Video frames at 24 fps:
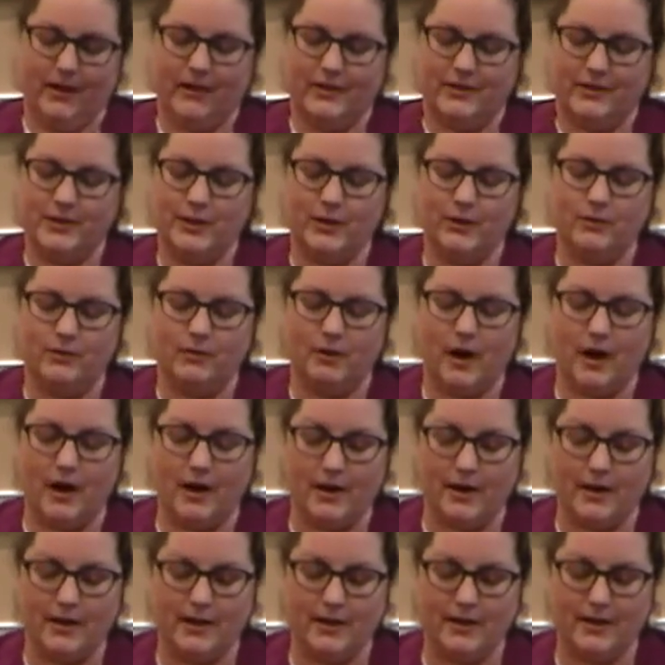So
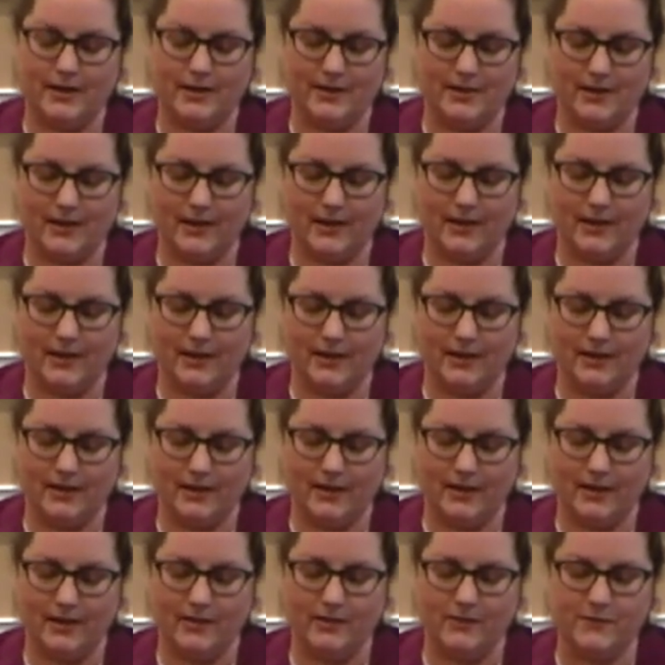
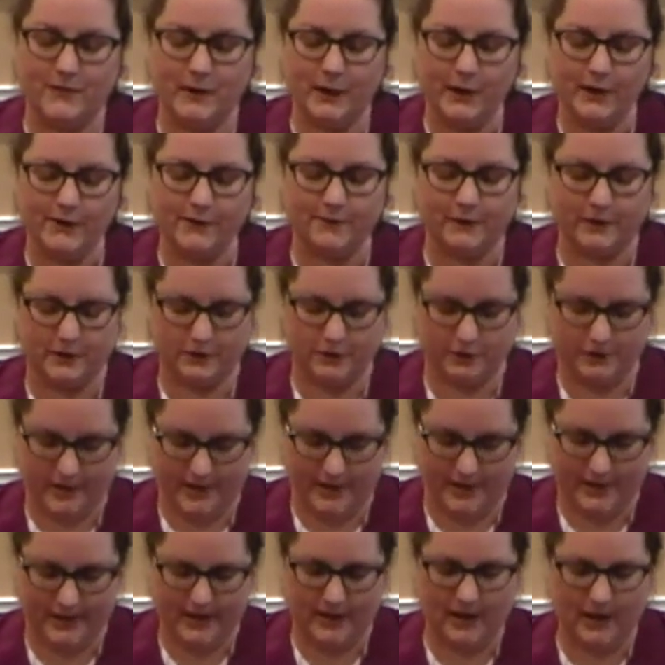it's very
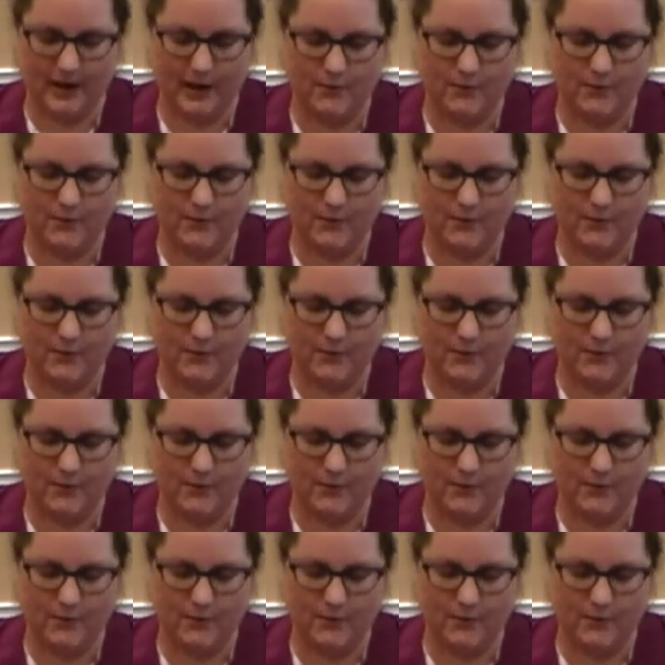frustrating.